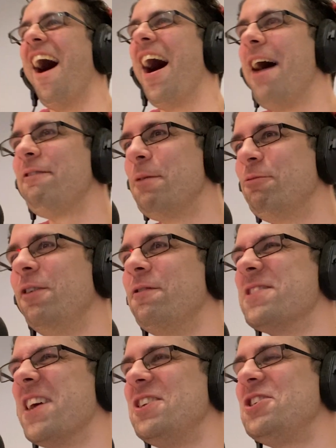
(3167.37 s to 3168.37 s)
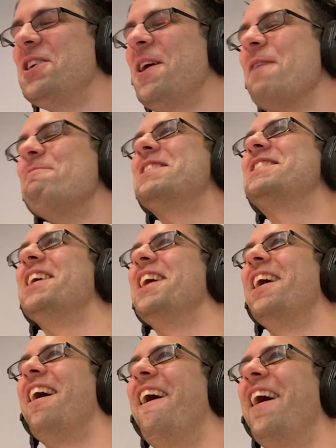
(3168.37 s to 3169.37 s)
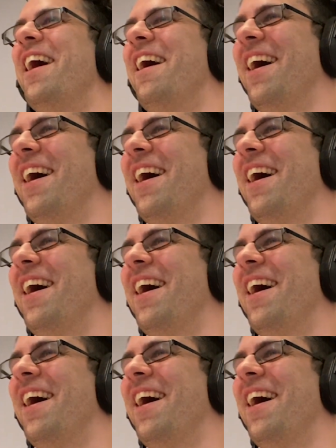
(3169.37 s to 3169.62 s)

I have no proof of such, but because